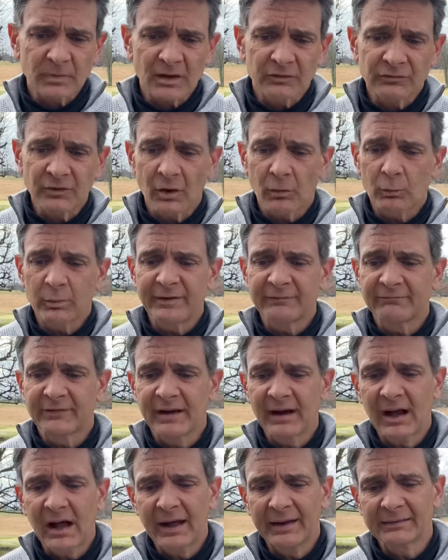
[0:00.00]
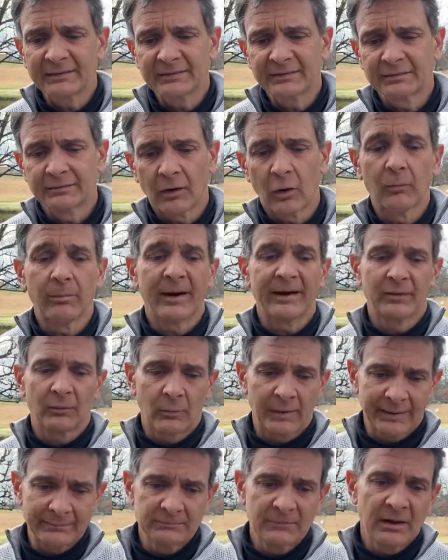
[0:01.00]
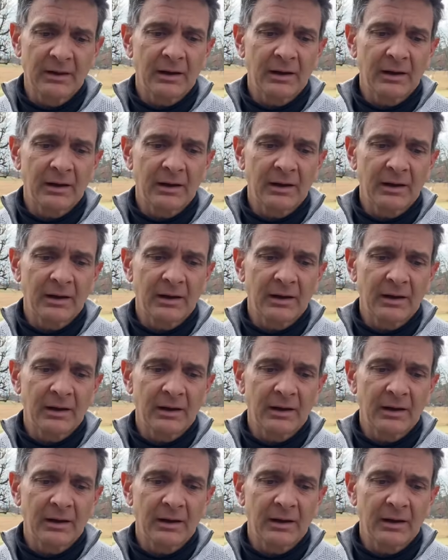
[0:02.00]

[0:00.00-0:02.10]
so we've got. Oh, by the way,